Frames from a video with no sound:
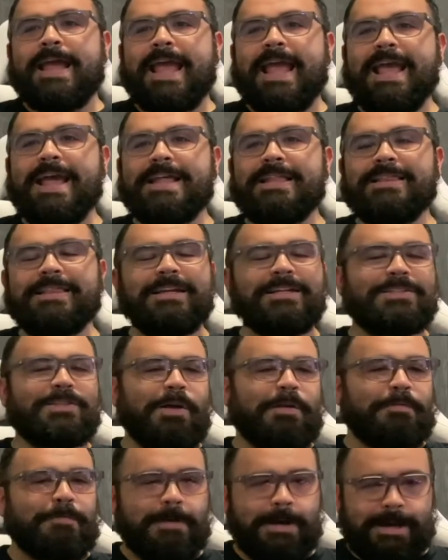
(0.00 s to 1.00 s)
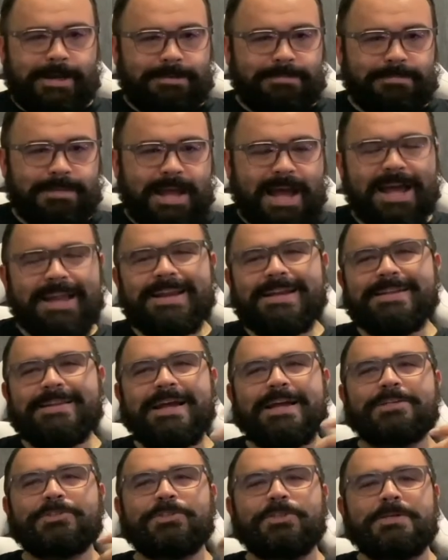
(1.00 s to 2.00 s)
and that's all fine. I didn't
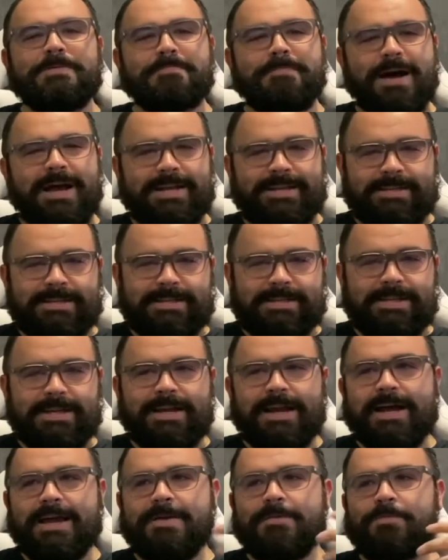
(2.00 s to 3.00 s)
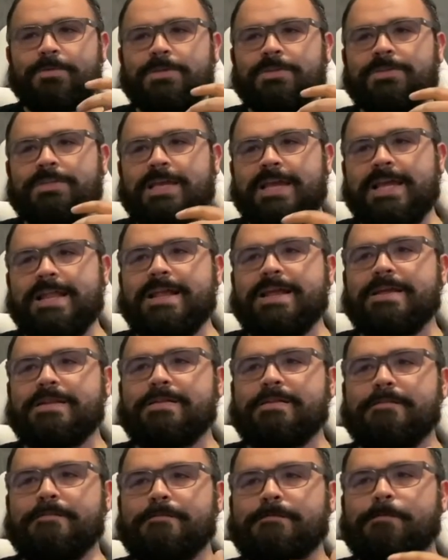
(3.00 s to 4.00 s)
actually mind it. I was in
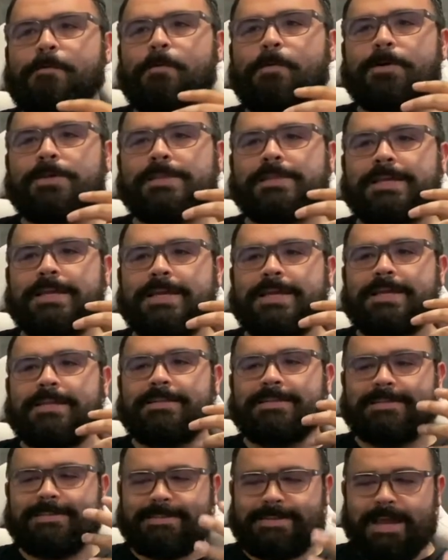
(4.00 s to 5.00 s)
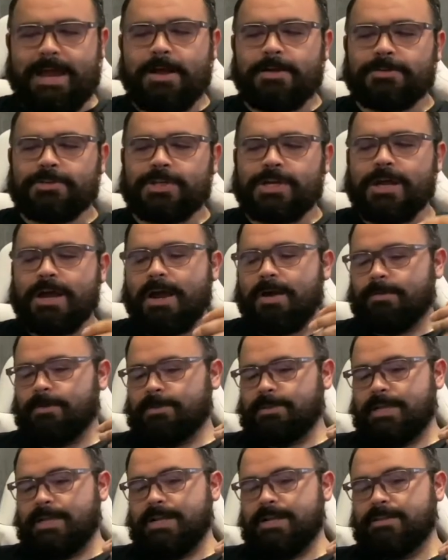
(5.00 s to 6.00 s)
it for the nostalgia. I
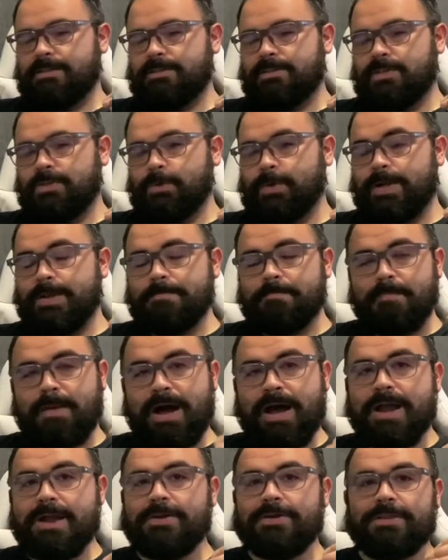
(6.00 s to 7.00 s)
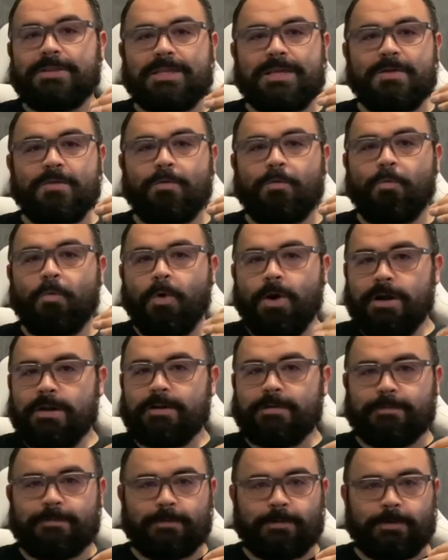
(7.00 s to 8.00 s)
was in it to admire the
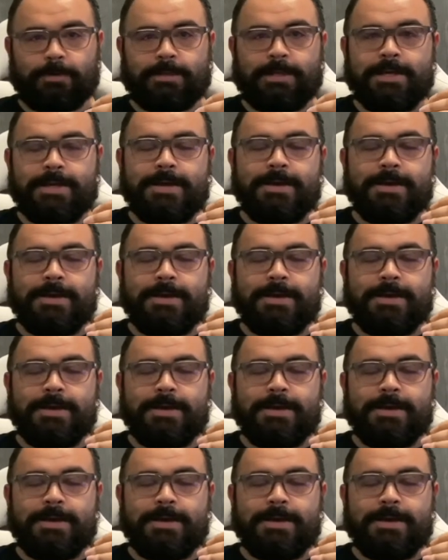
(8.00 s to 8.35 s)
wonderful